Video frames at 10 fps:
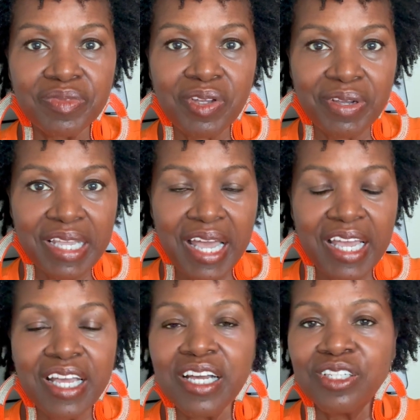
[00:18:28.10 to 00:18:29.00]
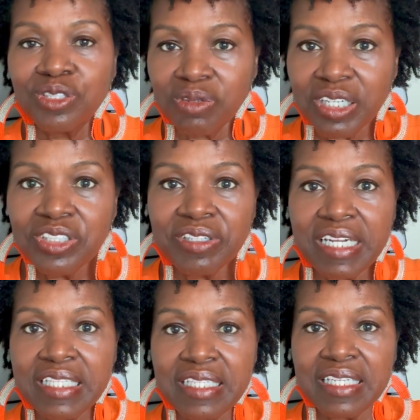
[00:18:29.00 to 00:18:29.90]
okay? Trust your
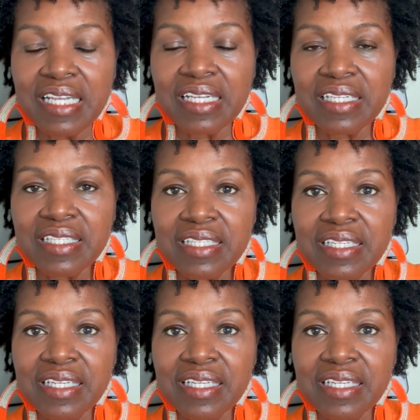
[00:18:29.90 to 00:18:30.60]
instincts.